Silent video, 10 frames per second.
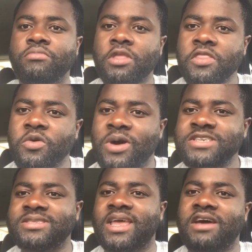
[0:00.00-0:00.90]
the
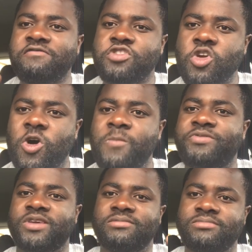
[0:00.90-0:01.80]
ones that have
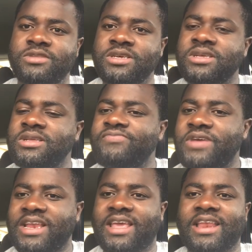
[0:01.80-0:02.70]
jobs and
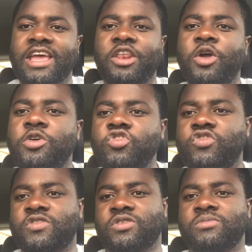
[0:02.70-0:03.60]
can get
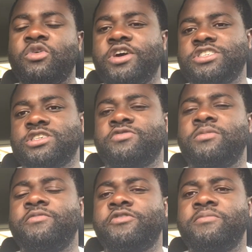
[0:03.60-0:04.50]
loans, mortgages
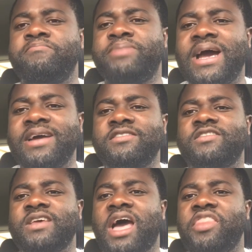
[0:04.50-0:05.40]
from
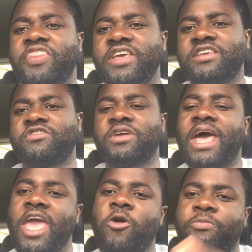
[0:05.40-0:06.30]
banks, I think it's gonna
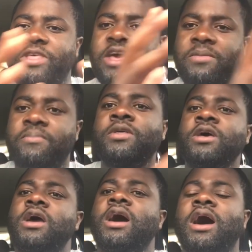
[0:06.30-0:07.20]
help them
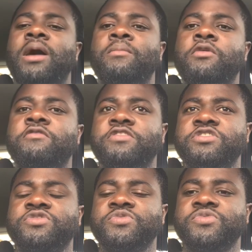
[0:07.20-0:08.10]
move
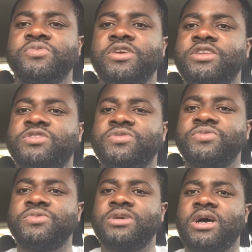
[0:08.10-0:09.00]
into
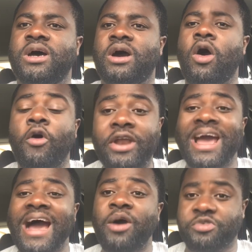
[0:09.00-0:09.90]
own a
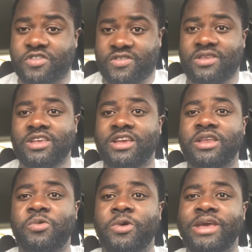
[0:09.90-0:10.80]
house in
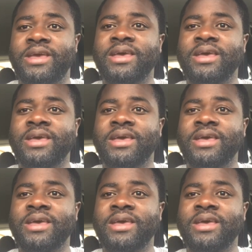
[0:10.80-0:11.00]
a way.